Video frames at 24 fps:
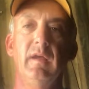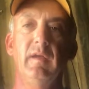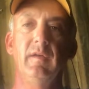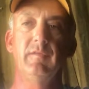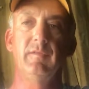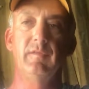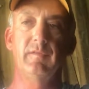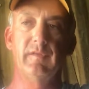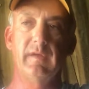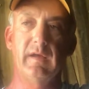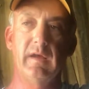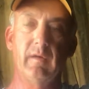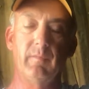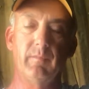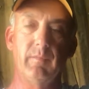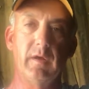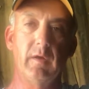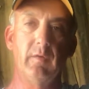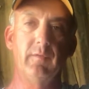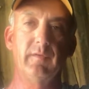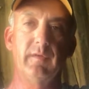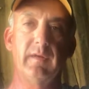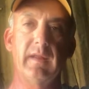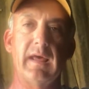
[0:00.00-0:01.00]
it, just to
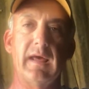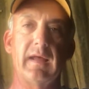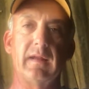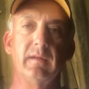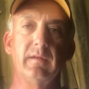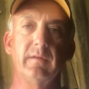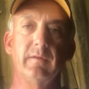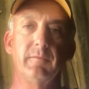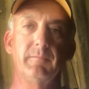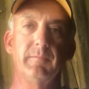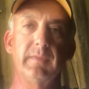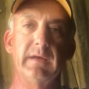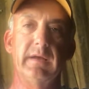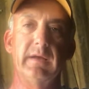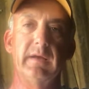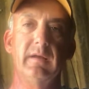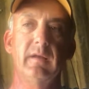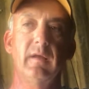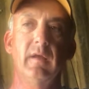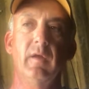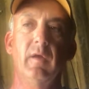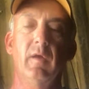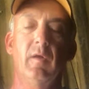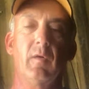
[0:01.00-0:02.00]
help nose it down a little
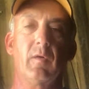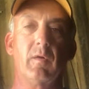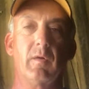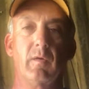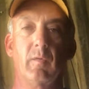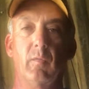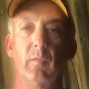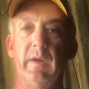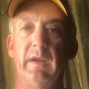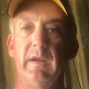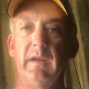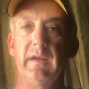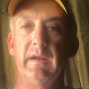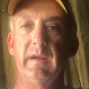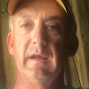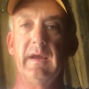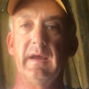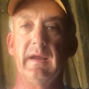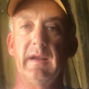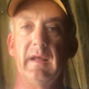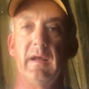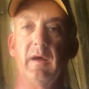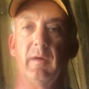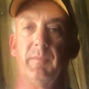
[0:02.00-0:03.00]
bit, or on a
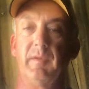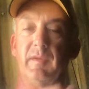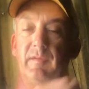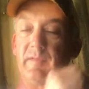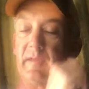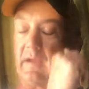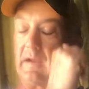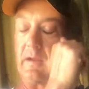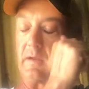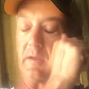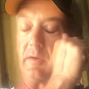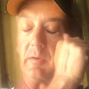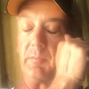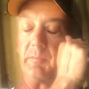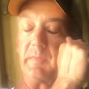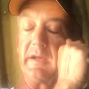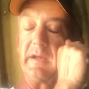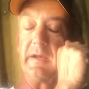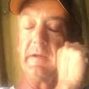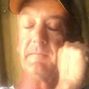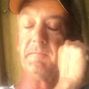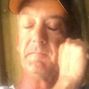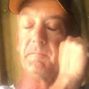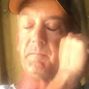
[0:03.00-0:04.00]
windy day to help it sink a
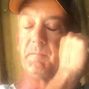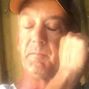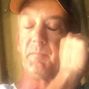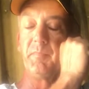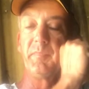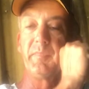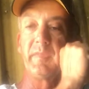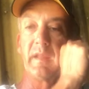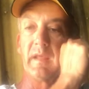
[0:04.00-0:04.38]
little bit.